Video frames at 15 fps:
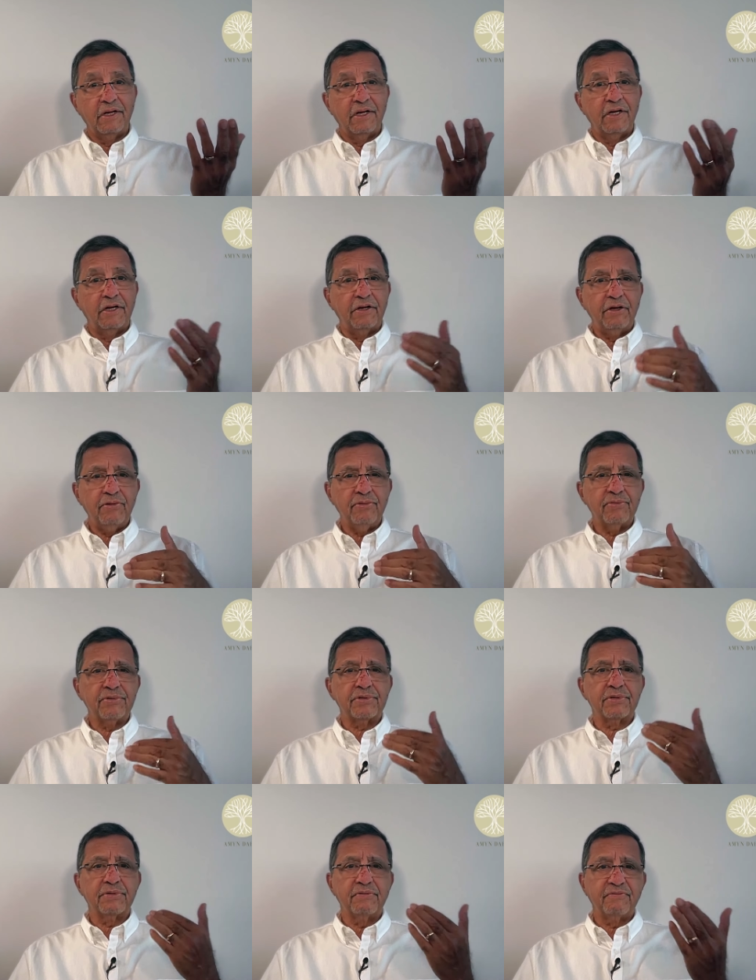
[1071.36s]

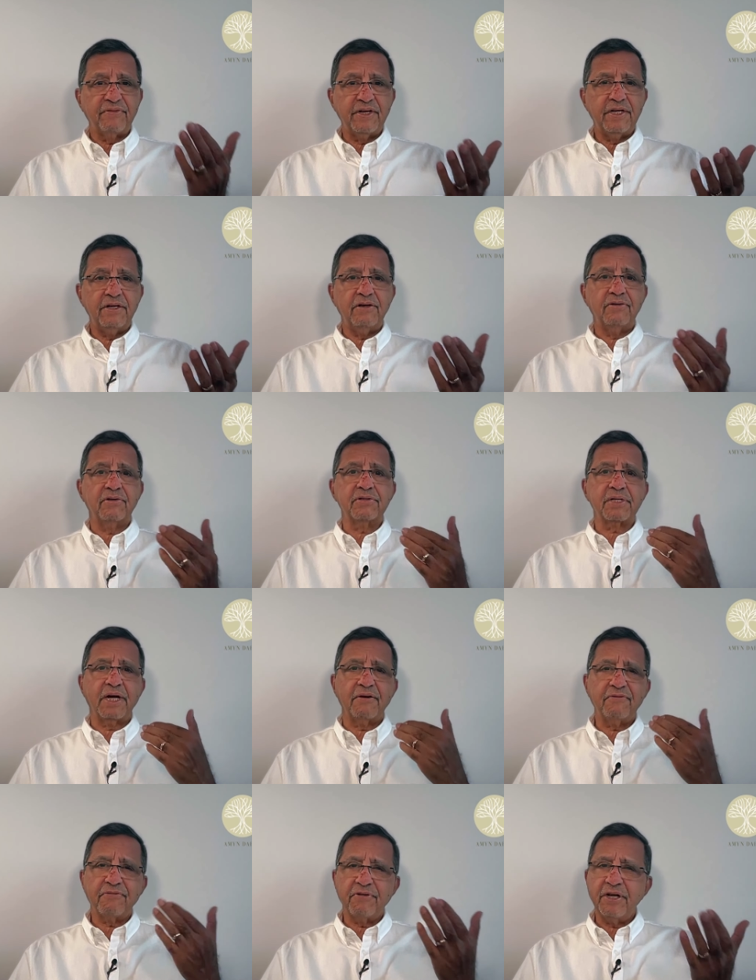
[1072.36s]
News, videos
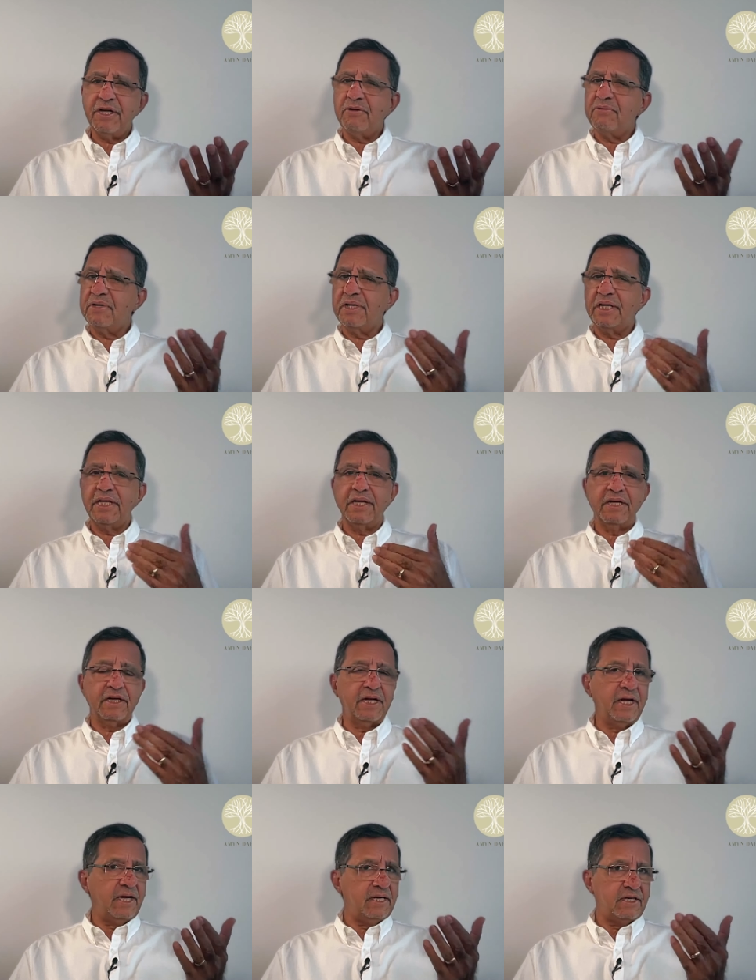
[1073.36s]
are frequently
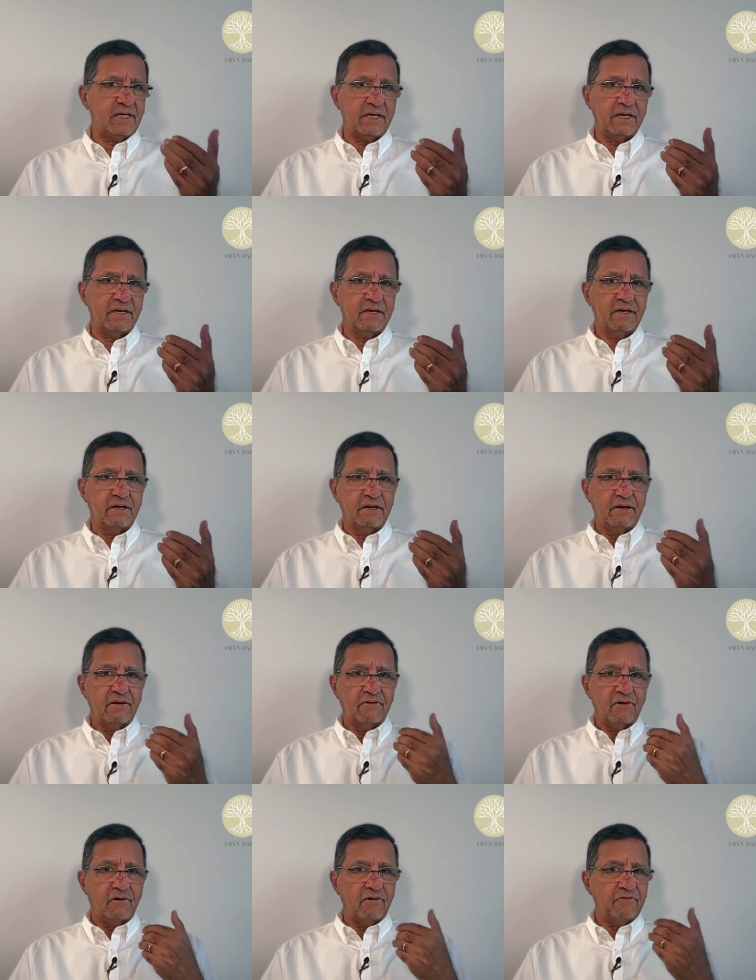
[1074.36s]
created
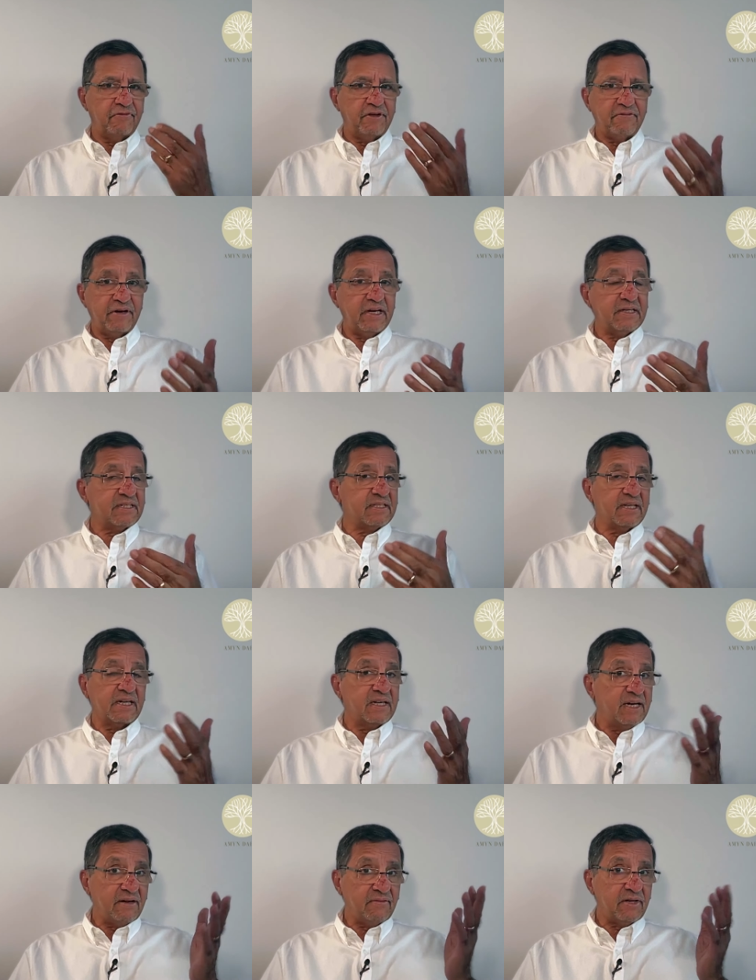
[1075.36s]
of events that
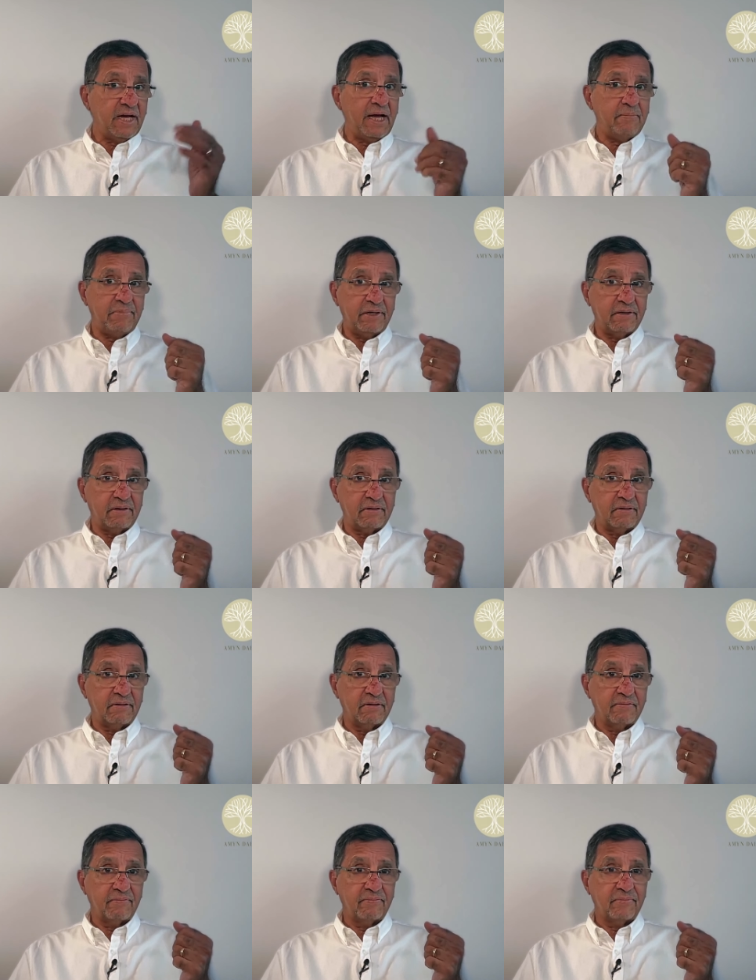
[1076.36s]
never happened.
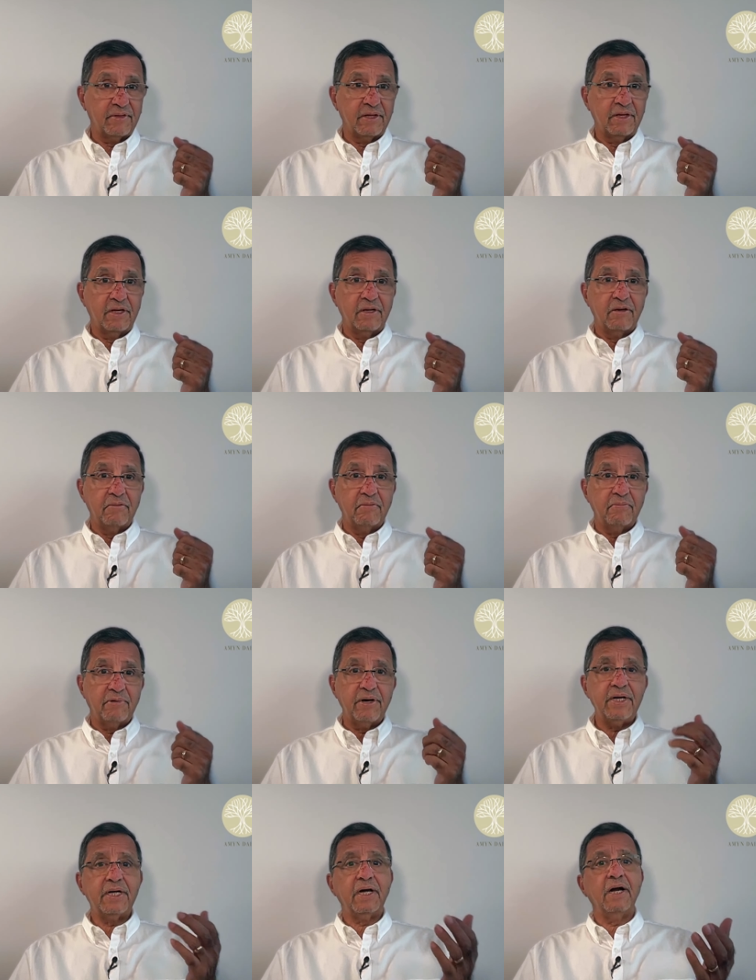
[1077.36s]

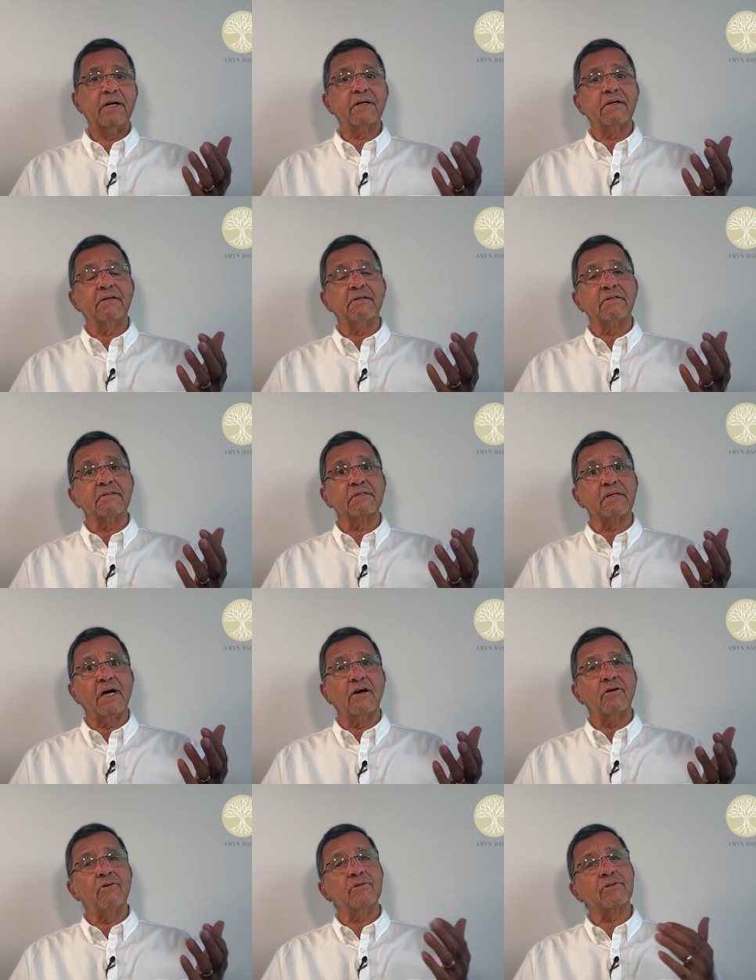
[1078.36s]
Print articles
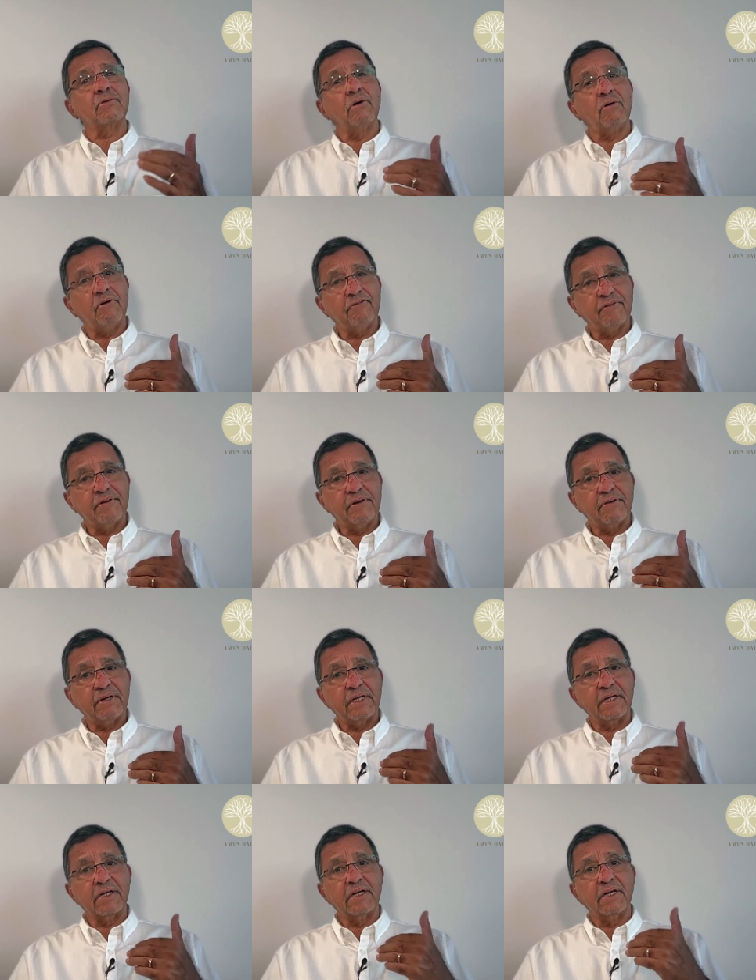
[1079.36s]
are also often
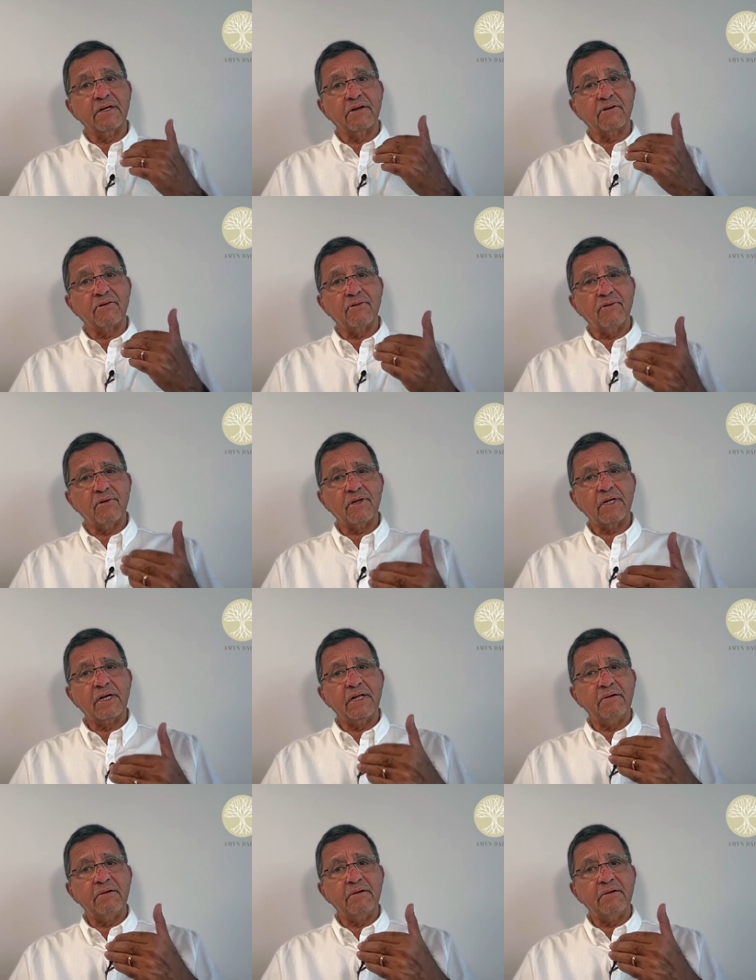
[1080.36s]
written in totally